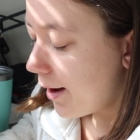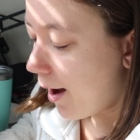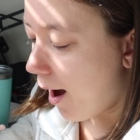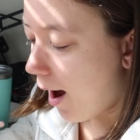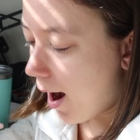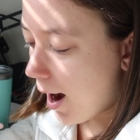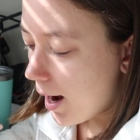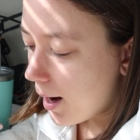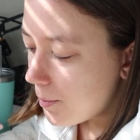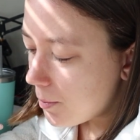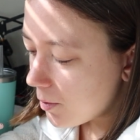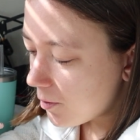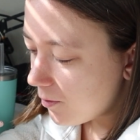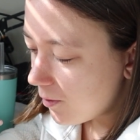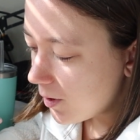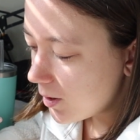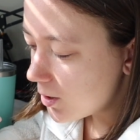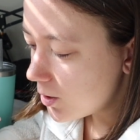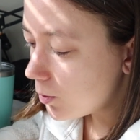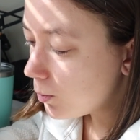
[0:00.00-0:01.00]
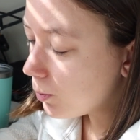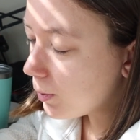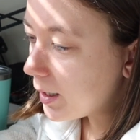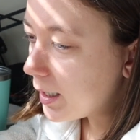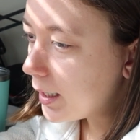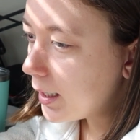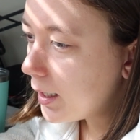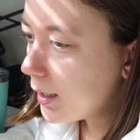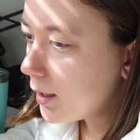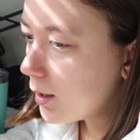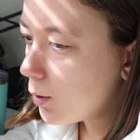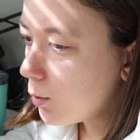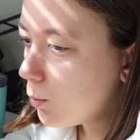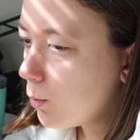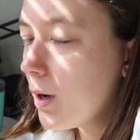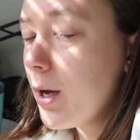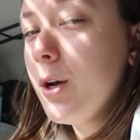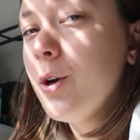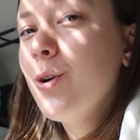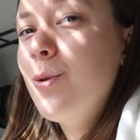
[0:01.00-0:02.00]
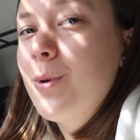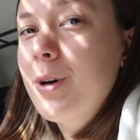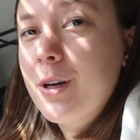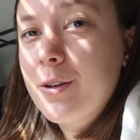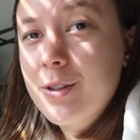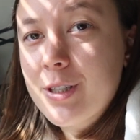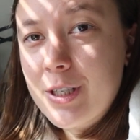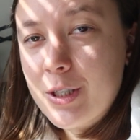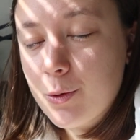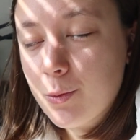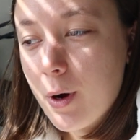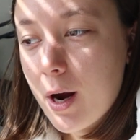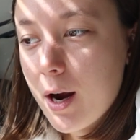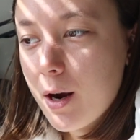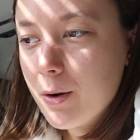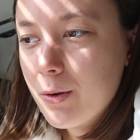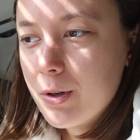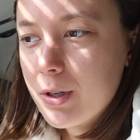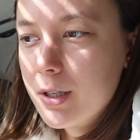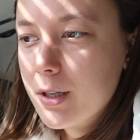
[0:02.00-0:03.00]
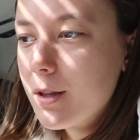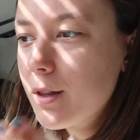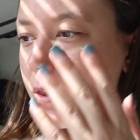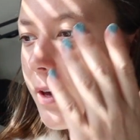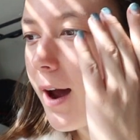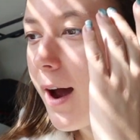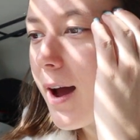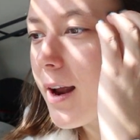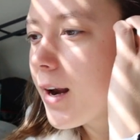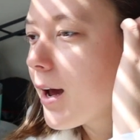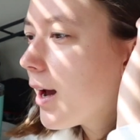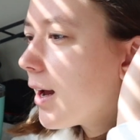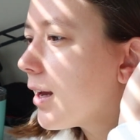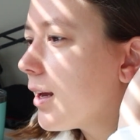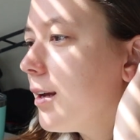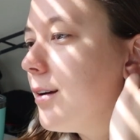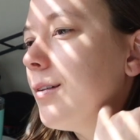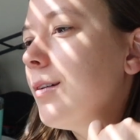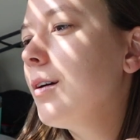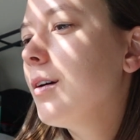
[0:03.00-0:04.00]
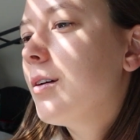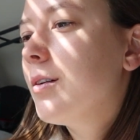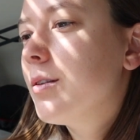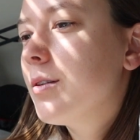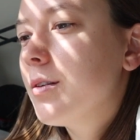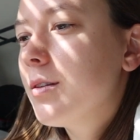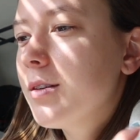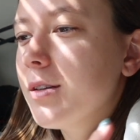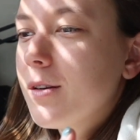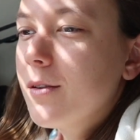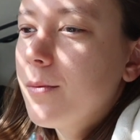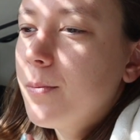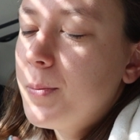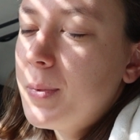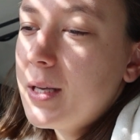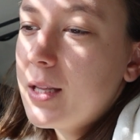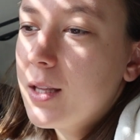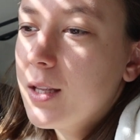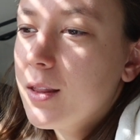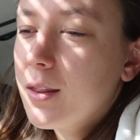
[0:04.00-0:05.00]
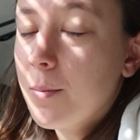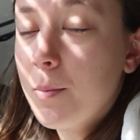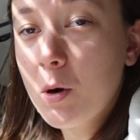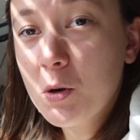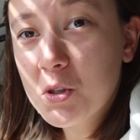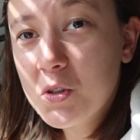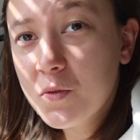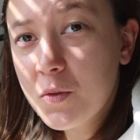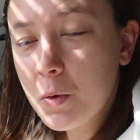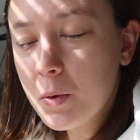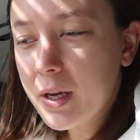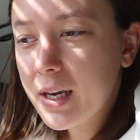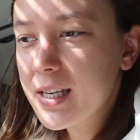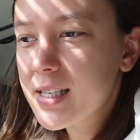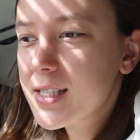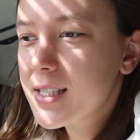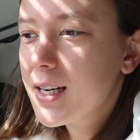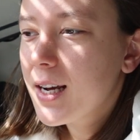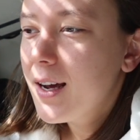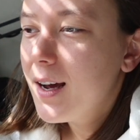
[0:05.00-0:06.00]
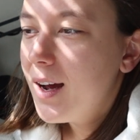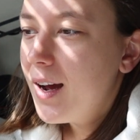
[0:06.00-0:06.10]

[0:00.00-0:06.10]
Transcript: I prefer to read when no one else is around. That I can be the most focused.